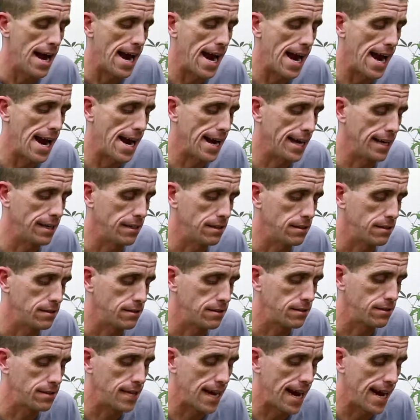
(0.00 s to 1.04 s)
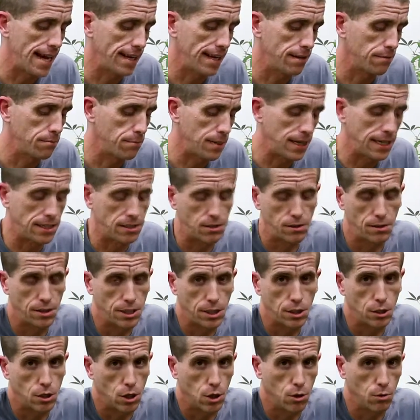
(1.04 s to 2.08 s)
And that
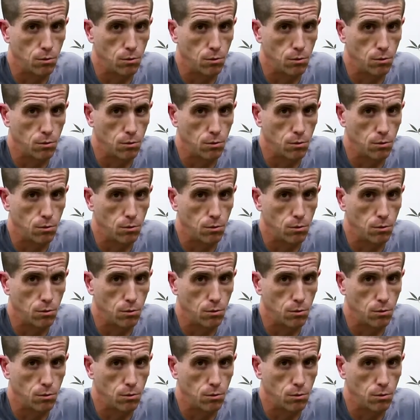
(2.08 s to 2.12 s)
basically,